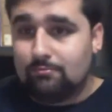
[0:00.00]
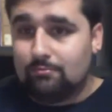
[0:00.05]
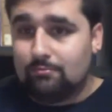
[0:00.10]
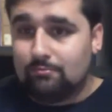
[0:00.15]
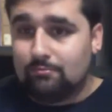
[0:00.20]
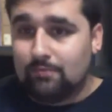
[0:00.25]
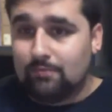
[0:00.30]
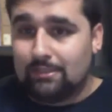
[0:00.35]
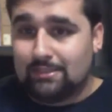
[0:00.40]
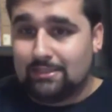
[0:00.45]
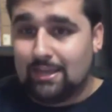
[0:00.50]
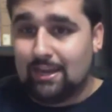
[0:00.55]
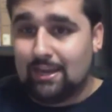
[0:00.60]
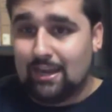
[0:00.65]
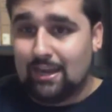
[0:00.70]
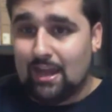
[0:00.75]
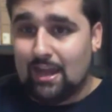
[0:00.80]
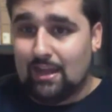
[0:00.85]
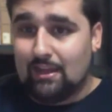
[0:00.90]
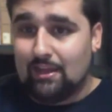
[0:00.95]
let's kick it
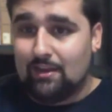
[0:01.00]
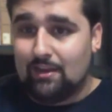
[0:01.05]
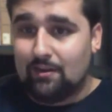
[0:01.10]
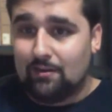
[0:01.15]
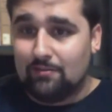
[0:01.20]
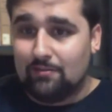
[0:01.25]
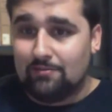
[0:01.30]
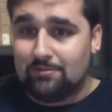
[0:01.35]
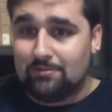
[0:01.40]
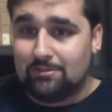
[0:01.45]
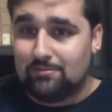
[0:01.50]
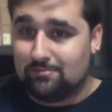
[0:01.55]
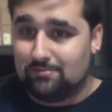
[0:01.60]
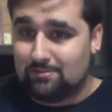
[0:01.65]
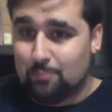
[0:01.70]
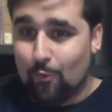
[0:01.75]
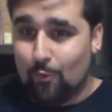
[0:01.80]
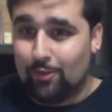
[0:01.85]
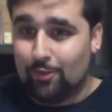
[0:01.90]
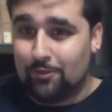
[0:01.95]
into high gear with some
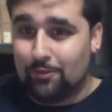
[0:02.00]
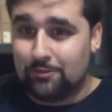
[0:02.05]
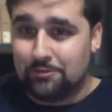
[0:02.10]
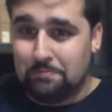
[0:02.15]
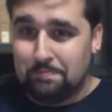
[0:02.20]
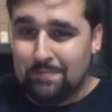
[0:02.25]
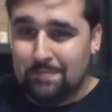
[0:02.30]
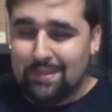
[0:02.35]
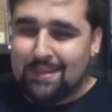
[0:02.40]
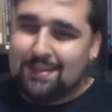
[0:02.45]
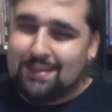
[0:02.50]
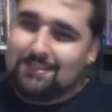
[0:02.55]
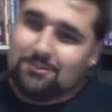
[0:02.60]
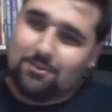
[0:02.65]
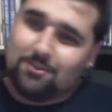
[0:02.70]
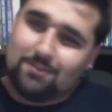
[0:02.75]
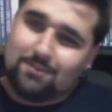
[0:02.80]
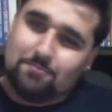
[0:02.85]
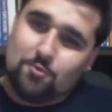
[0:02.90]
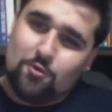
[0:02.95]
spoilers.
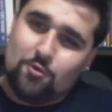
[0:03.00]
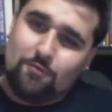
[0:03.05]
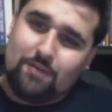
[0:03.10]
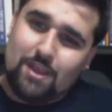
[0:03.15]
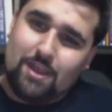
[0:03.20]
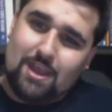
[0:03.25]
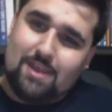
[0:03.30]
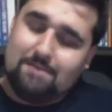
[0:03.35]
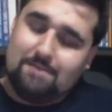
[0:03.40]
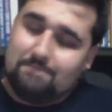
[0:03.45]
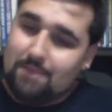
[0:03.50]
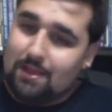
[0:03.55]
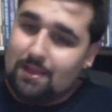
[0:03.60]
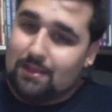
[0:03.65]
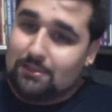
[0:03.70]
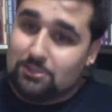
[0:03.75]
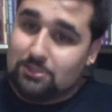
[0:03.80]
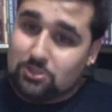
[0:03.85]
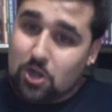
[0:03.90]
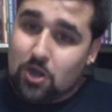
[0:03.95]
So the movie
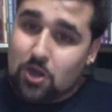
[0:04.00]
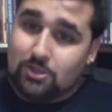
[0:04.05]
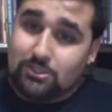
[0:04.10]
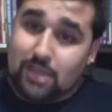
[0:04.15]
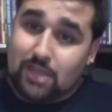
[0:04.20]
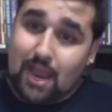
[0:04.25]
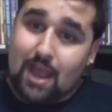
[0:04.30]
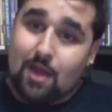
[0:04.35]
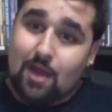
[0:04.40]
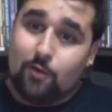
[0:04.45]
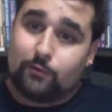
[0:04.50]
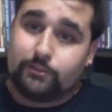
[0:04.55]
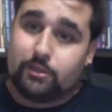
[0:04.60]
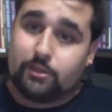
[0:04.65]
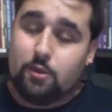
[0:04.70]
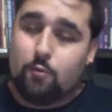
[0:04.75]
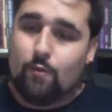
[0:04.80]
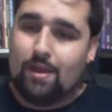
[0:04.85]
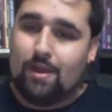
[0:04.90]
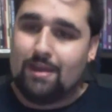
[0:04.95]
starts out
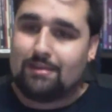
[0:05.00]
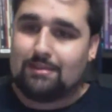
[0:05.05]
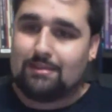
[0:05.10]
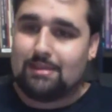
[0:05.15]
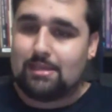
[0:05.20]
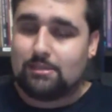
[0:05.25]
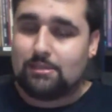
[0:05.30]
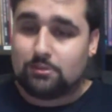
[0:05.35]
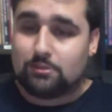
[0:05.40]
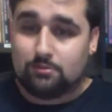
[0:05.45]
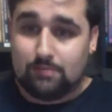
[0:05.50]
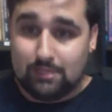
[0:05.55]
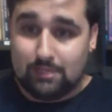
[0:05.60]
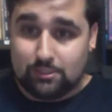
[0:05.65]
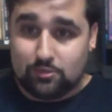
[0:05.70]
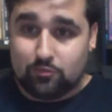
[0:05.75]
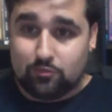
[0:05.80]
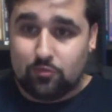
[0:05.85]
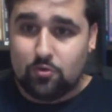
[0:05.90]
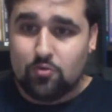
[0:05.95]
with
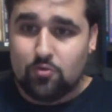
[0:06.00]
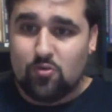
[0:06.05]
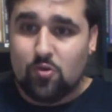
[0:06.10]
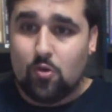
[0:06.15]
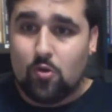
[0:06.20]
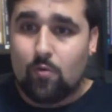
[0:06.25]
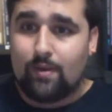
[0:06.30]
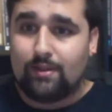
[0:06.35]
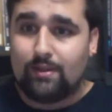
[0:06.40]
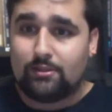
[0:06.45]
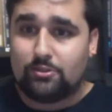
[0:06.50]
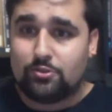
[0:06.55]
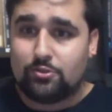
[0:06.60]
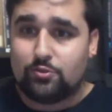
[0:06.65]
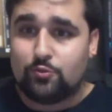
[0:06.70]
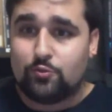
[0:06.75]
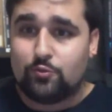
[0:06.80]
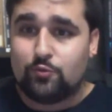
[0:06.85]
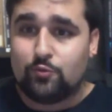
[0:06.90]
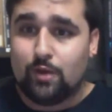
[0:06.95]
this crew going
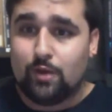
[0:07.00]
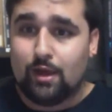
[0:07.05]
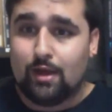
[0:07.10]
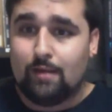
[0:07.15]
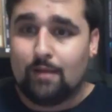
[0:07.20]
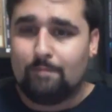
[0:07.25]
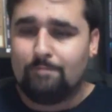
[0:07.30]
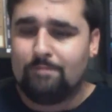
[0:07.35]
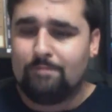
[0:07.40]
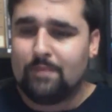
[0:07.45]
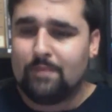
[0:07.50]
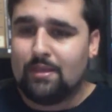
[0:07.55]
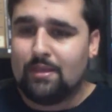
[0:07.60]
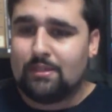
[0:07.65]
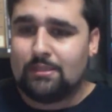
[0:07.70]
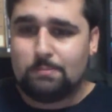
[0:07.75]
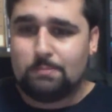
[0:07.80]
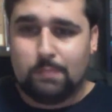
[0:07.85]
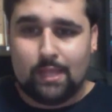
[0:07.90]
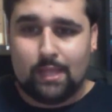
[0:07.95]
to
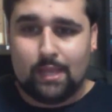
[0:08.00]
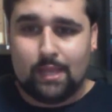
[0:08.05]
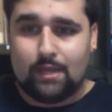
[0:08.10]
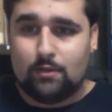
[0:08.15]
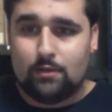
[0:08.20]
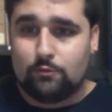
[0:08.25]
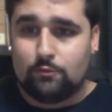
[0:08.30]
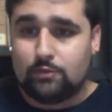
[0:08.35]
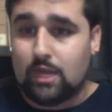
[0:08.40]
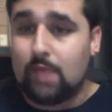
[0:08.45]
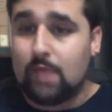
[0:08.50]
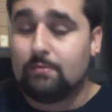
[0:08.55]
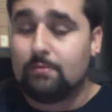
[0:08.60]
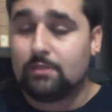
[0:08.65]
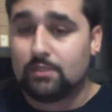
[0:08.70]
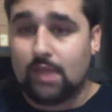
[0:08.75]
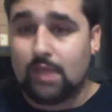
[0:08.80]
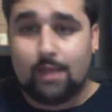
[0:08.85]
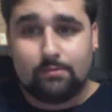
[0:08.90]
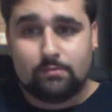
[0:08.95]
this planet whose name
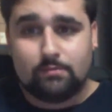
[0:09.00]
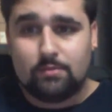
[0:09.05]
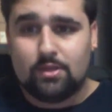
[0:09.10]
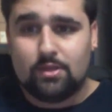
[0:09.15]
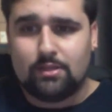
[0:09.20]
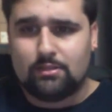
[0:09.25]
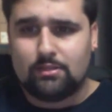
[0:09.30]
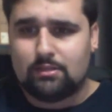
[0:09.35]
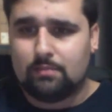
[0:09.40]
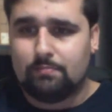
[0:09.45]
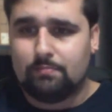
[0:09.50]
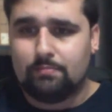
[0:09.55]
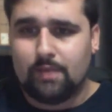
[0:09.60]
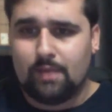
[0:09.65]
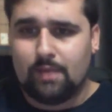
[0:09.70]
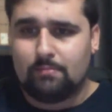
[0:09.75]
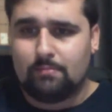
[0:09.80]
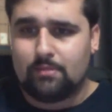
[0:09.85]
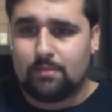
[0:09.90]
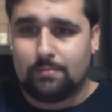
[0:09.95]
escapes me because the
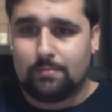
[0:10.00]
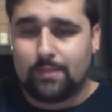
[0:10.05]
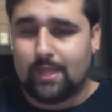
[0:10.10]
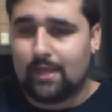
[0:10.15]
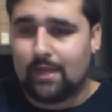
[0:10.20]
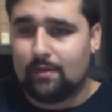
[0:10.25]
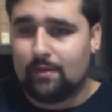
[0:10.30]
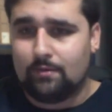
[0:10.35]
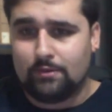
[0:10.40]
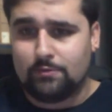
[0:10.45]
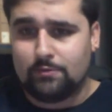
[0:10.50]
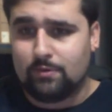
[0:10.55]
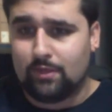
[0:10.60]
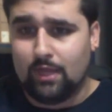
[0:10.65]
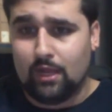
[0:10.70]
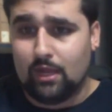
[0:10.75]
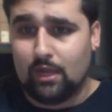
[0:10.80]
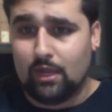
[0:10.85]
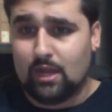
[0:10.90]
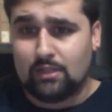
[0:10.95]
name of the planet is
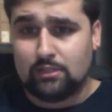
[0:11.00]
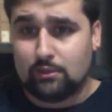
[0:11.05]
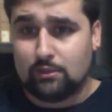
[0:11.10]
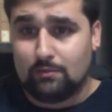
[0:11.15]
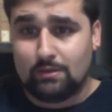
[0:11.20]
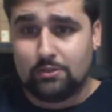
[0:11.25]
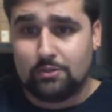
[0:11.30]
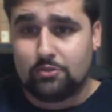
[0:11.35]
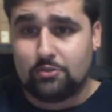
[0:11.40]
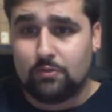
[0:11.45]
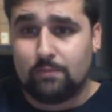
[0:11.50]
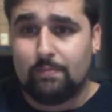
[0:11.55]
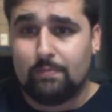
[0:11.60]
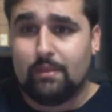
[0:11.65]
really inconsequential.